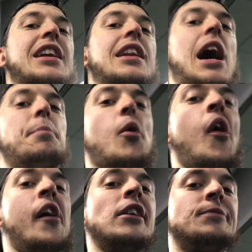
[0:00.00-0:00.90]
an apple.
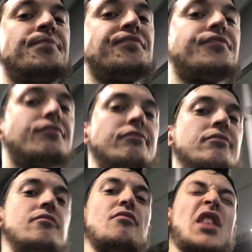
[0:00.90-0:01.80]

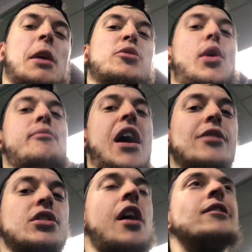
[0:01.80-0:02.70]
In between
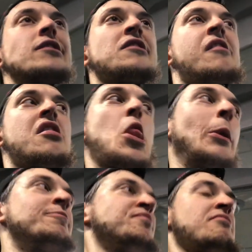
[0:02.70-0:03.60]
rounds.
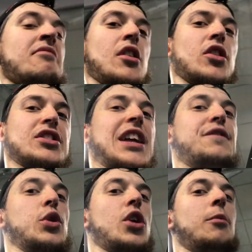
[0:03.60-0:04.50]
Gotta stay
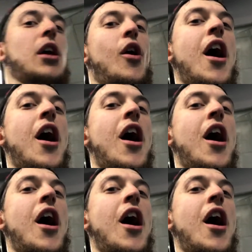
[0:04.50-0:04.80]
fueled up, yo.